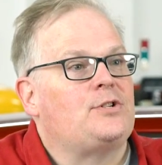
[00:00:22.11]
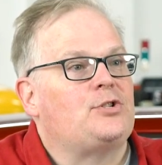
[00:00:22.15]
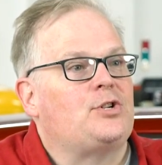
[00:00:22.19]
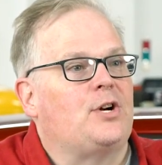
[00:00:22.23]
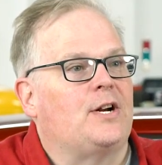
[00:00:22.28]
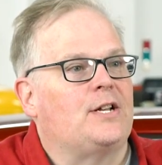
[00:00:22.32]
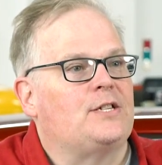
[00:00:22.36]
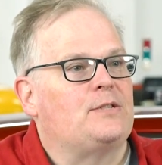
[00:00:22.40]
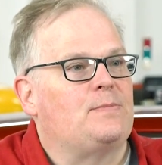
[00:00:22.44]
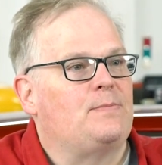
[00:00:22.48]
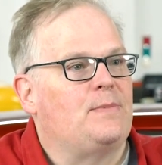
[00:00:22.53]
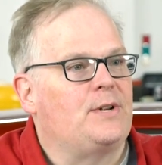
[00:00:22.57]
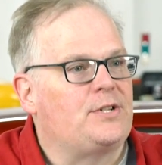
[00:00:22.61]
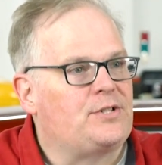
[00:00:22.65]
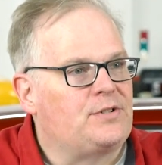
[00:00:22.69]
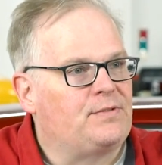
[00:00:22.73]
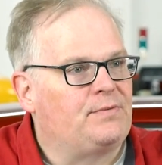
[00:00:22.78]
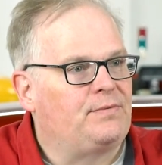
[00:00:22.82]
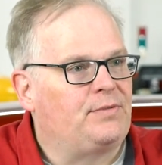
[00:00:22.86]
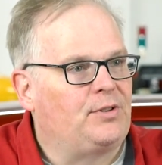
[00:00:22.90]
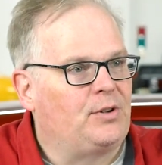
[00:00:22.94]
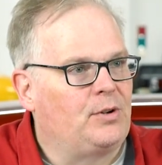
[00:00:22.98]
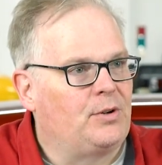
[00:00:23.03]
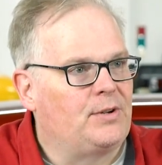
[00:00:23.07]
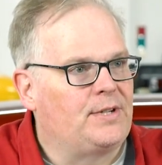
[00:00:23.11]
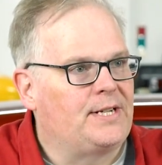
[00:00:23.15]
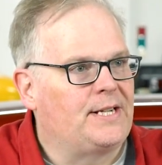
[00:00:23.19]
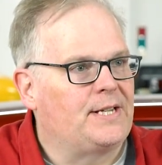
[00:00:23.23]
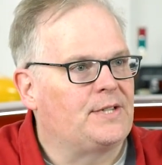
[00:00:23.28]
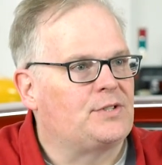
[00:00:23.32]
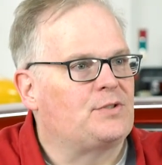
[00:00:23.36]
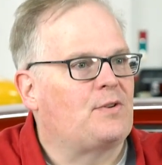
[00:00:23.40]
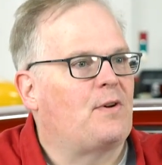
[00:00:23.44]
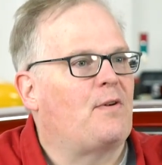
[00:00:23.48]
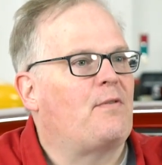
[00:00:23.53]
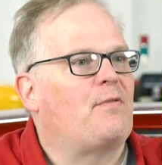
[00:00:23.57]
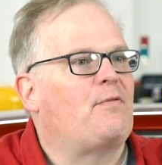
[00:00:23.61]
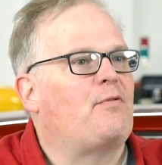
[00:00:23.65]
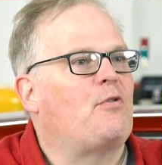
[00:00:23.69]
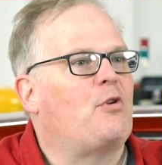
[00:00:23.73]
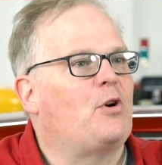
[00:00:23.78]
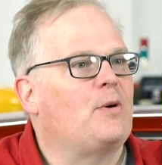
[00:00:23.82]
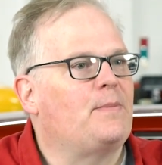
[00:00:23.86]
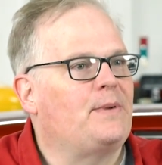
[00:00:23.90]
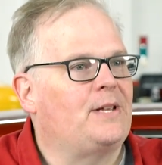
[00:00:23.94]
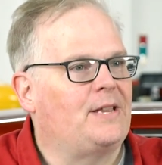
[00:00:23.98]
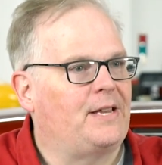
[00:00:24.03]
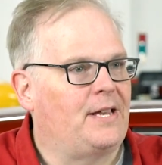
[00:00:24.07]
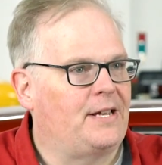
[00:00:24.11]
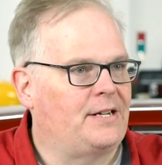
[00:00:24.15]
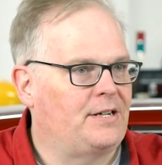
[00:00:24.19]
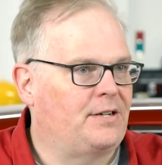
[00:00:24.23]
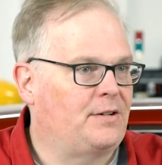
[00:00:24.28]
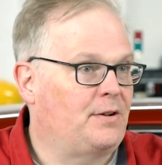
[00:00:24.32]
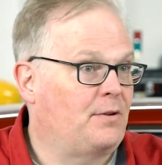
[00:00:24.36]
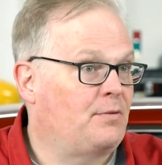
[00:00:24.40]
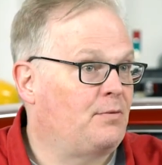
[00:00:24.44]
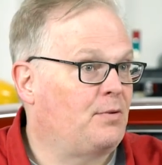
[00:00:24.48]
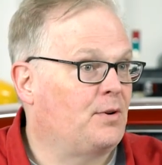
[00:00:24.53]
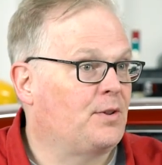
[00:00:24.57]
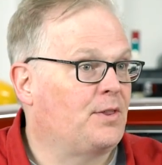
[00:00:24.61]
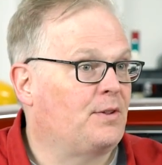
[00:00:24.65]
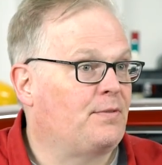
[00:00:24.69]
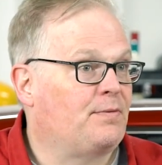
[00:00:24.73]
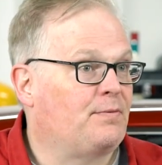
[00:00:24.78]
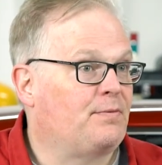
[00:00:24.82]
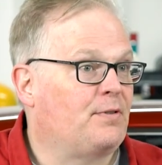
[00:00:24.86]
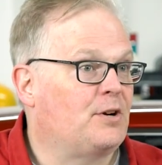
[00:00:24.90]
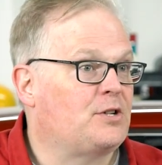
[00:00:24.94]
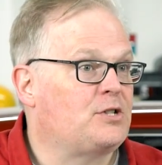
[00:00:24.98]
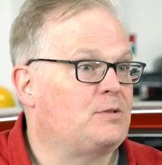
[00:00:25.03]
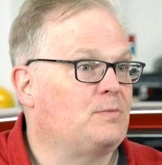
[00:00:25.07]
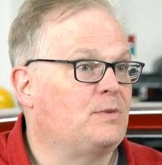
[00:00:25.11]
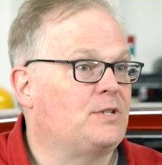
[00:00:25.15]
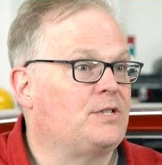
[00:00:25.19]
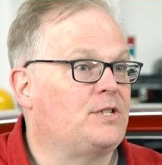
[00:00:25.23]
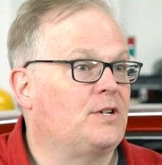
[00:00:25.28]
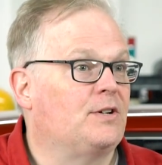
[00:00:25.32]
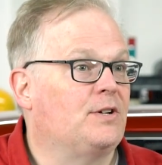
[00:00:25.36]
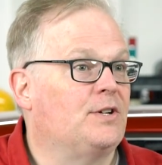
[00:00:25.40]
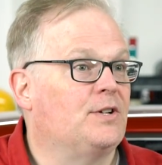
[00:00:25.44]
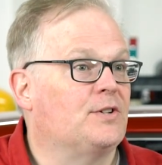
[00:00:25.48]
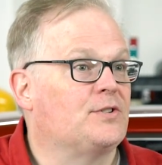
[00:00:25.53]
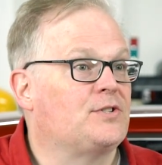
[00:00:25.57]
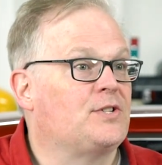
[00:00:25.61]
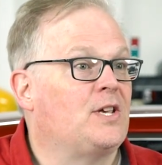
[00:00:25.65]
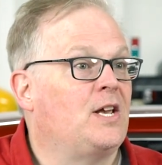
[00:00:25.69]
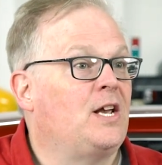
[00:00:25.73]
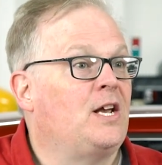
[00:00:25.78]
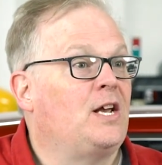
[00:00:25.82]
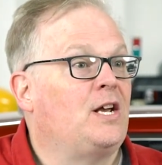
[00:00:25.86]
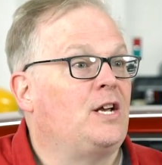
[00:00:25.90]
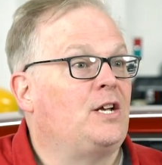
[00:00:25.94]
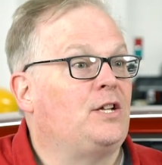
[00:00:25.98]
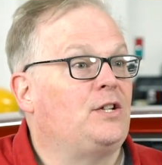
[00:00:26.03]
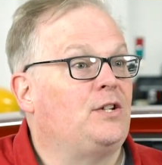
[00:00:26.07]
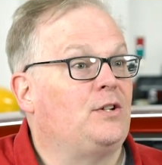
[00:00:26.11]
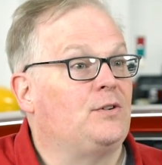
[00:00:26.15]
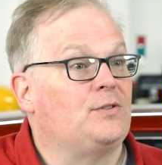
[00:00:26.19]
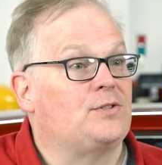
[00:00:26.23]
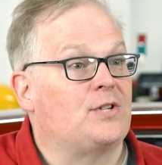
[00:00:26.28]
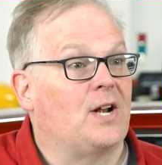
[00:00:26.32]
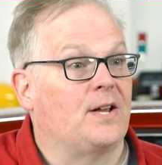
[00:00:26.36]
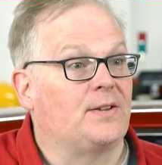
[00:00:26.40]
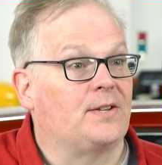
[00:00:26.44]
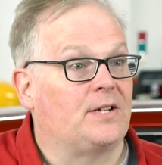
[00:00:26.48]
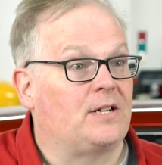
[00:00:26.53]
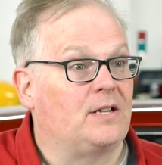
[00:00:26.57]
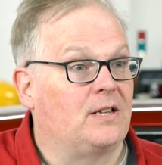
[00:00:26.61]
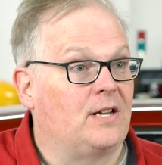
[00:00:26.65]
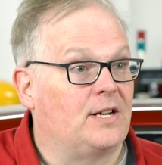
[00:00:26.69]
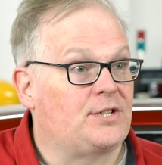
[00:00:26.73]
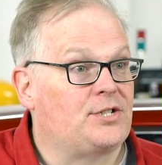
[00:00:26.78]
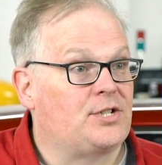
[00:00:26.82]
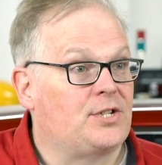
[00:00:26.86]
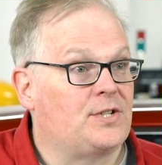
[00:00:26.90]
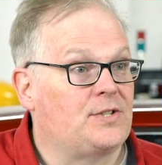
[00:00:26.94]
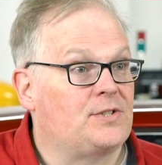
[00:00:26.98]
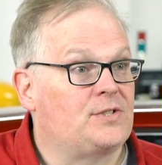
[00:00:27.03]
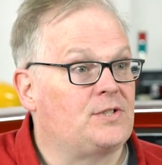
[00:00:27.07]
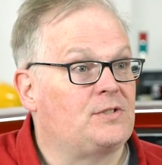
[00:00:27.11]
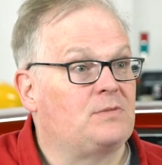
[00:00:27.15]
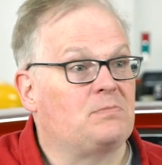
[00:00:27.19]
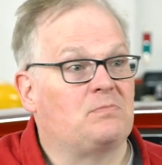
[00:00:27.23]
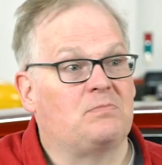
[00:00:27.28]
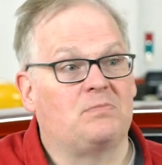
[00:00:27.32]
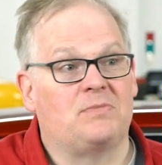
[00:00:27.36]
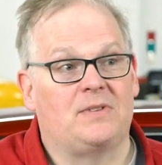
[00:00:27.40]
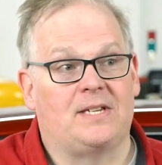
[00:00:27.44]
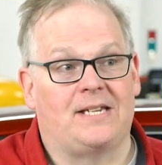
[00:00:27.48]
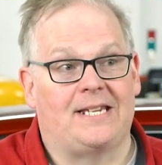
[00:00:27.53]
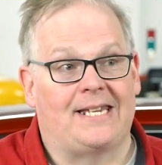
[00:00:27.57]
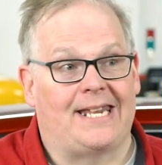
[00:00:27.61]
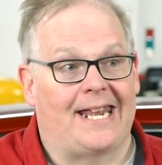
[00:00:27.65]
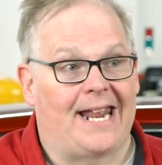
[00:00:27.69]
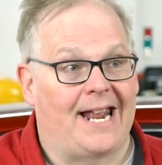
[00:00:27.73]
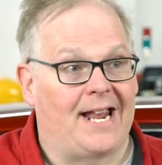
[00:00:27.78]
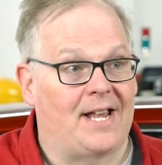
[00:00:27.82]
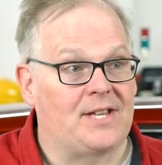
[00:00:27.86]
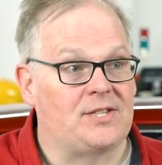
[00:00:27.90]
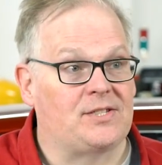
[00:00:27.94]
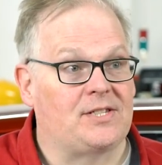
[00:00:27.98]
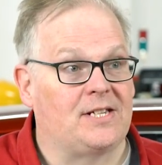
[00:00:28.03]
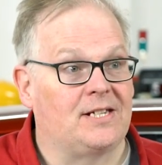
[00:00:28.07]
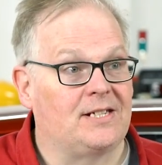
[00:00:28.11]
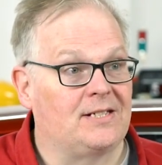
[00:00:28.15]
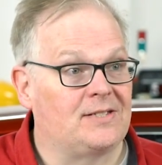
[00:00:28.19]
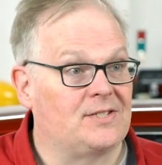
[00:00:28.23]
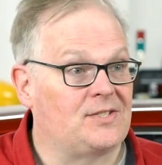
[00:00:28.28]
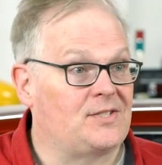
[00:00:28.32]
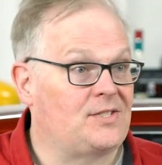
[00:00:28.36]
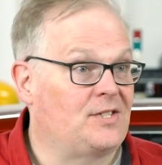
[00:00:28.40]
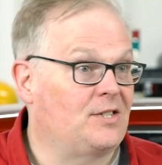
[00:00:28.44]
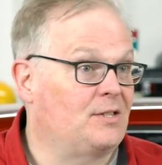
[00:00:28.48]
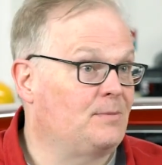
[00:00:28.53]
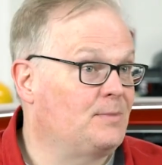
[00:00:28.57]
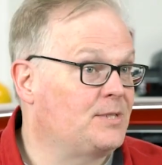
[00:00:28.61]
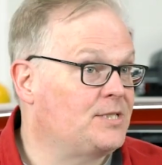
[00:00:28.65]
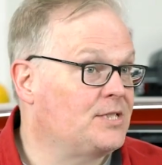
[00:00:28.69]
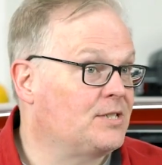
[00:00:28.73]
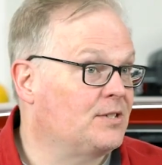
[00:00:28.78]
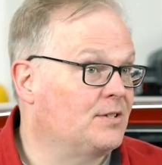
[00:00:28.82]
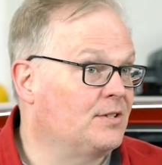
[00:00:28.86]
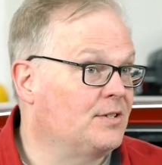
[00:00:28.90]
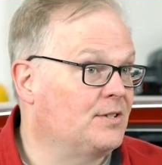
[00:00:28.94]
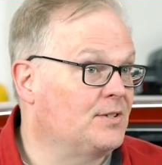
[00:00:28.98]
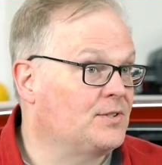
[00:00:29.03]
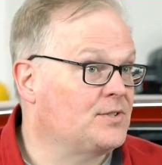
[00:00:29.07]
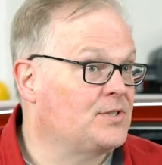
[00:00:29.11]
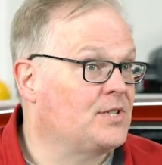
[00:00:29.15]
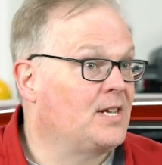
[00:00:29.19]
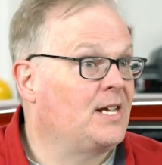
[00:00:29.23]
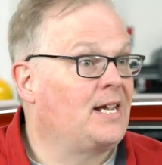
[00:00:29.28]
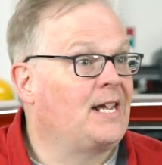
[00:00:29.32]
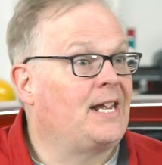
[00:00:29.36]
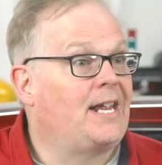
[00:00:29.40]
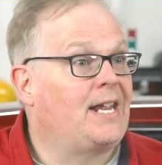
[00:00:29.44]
Transmission fluid is formulated for the friction materials used on the clutches, the gasket and seal materials,